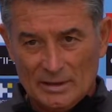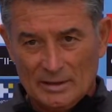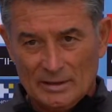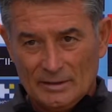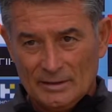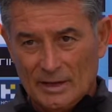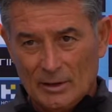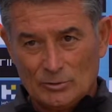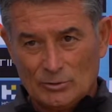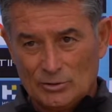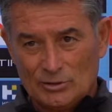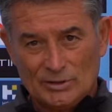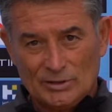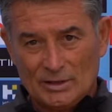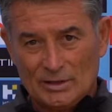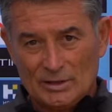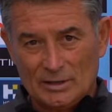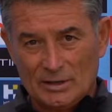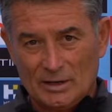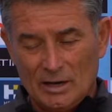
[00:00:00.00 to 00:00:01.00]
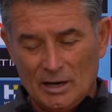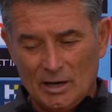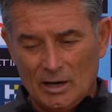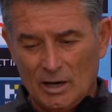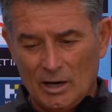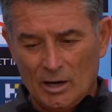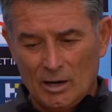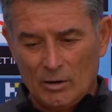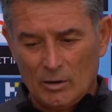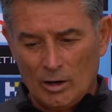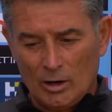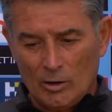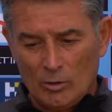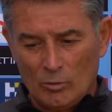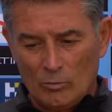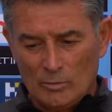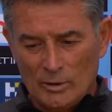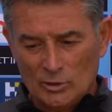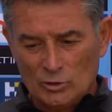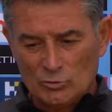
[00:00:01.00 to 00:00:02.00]
Now just
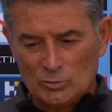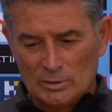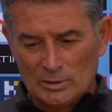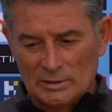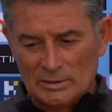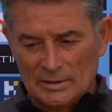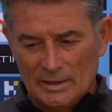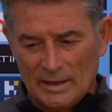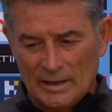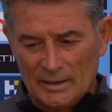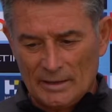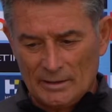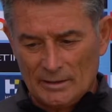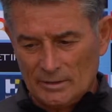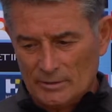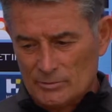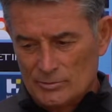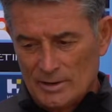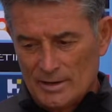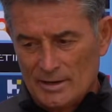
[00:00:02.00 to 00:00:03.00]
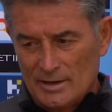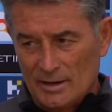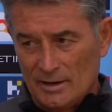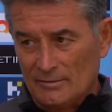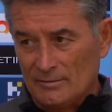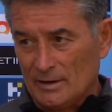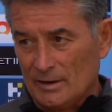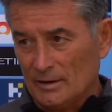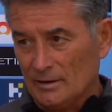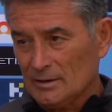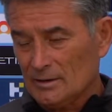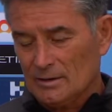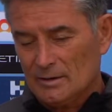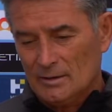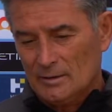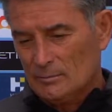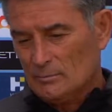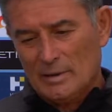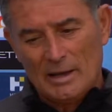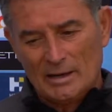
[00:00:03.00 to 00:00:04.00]
how much will they recover,
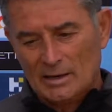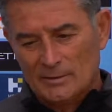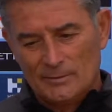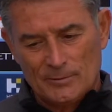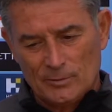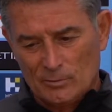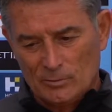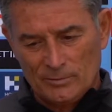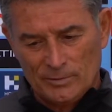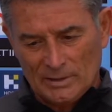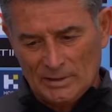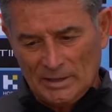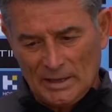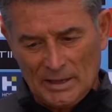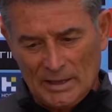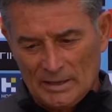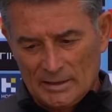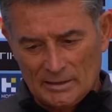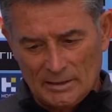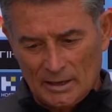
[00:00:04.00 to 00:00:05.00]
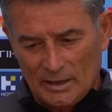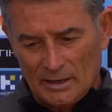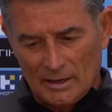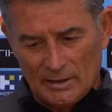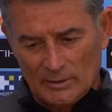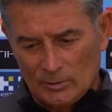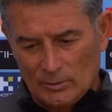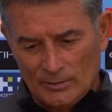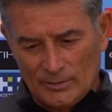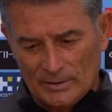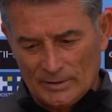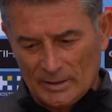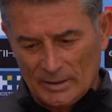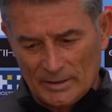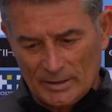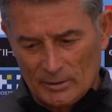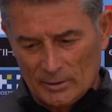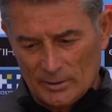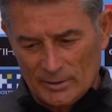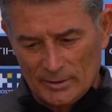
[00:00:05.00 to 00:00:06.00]
mainly from fatigue. I don't think
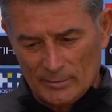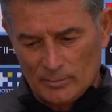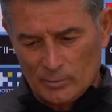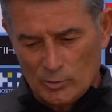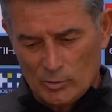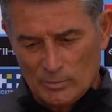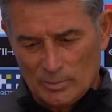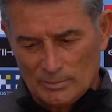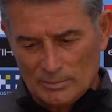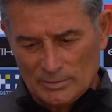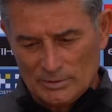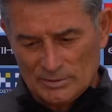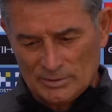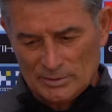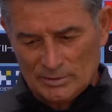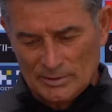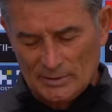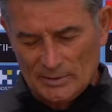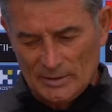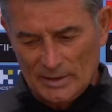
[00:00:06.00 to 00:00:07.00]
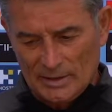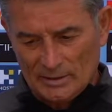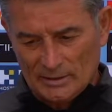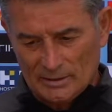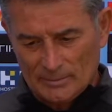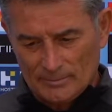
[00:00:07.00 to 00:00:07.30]
they got any problems than that.